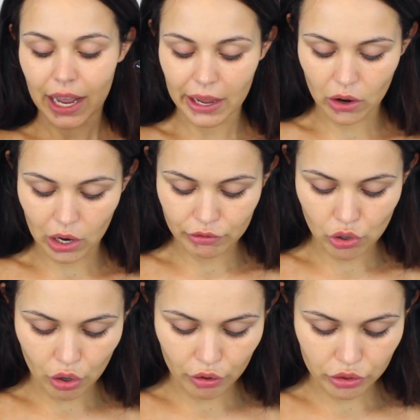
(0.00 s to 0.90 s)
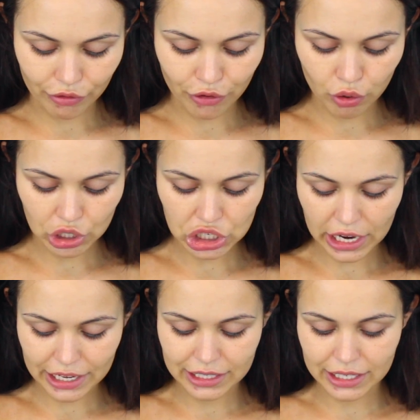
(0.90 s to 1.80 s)
and I've got the 4
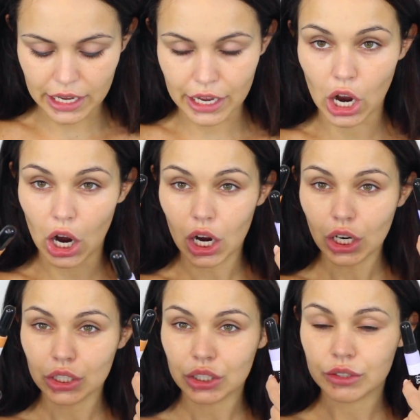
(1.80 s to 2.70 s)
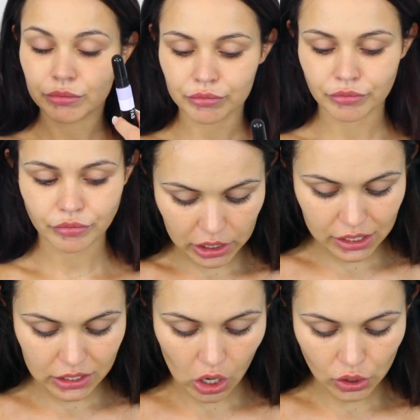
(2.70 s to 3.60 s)
shades here. I'm going to
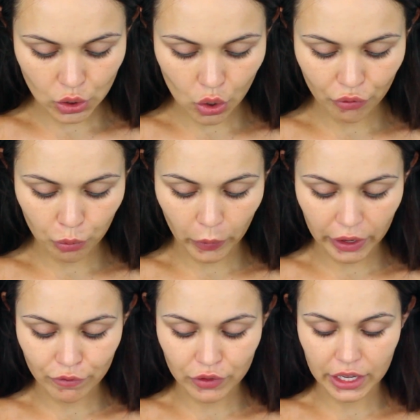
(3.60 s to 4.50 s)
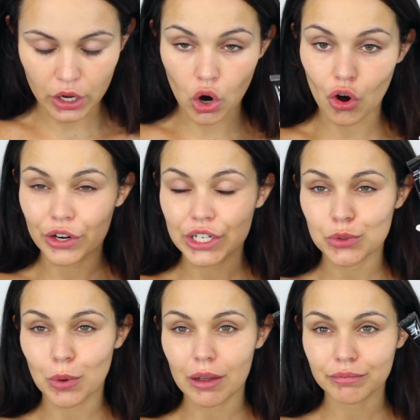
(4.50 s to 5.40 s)
start off with the
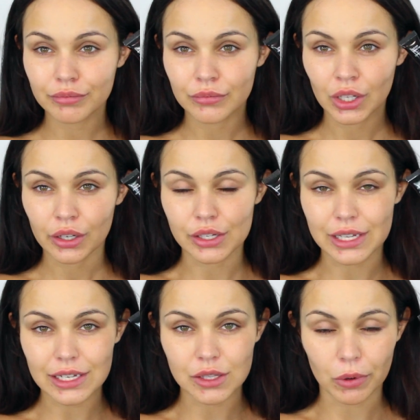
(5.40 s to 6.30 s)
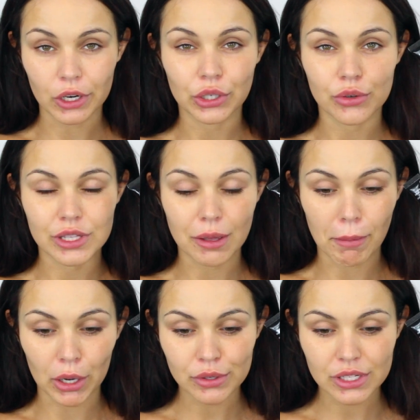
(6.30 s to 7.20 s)
orange one because that's the one I use the
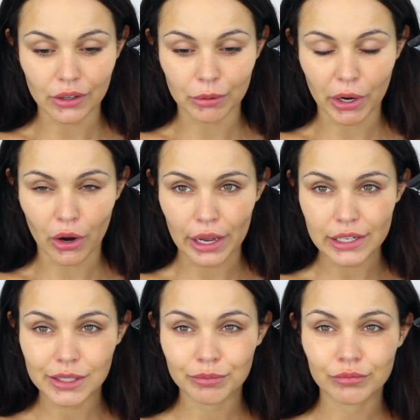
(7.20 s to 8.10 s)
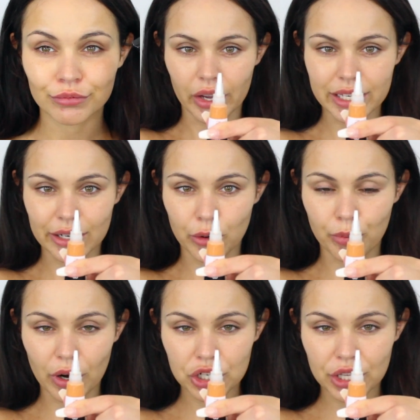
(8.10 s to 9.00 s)
most under my eyes. Nice little
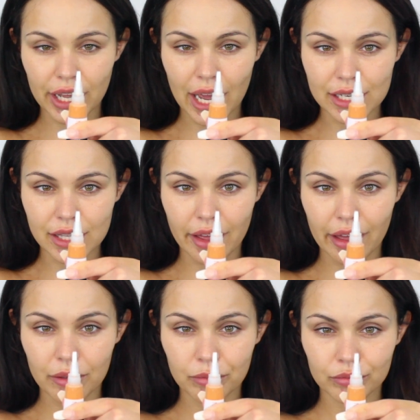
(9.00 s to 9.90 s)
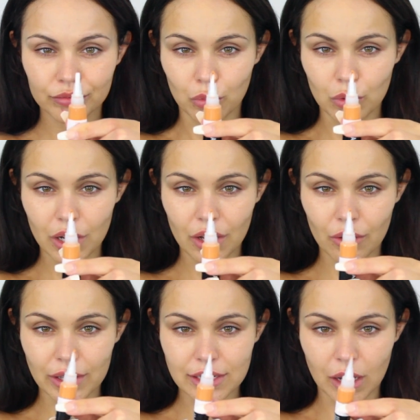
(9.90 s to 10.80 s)
brush that it has there.
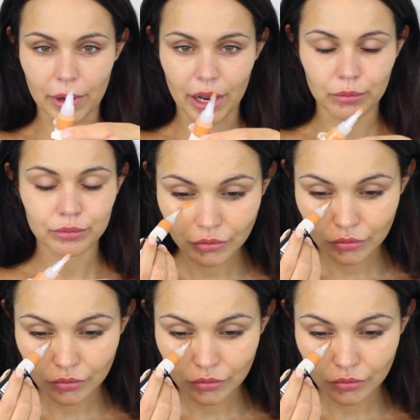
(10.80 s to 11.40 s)
Whoa, that's coming out.